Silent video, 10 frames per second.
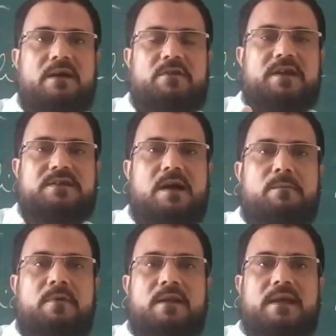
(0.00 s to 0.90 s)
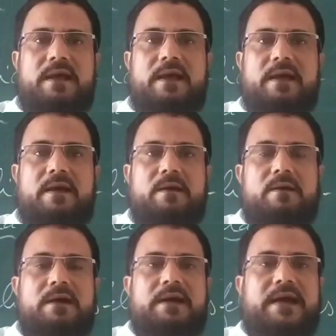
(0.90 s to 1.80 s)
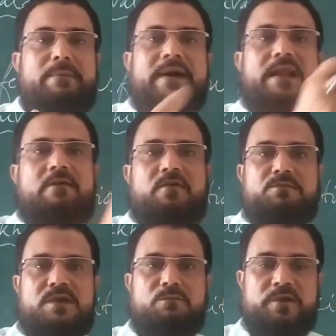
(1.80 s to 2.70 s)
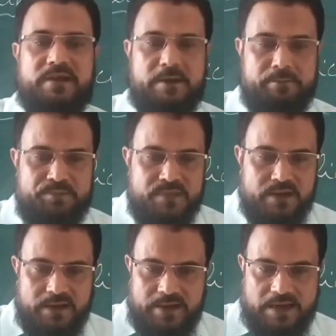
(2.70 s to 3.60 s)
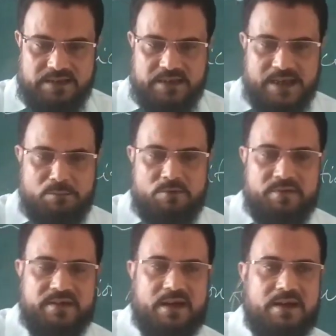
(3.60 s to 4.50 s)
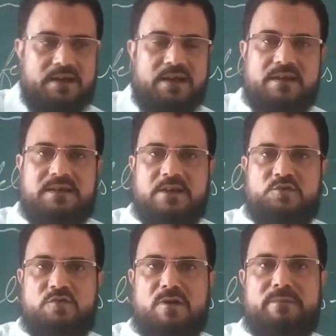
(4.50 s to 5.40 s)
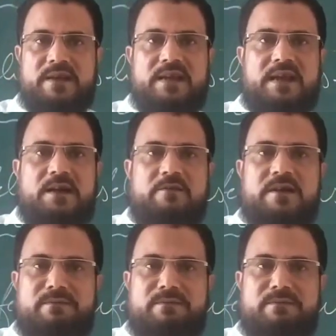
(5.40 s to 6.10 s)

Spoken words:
for example, a camera from somebody. At the time of returning it, there should not be any kind of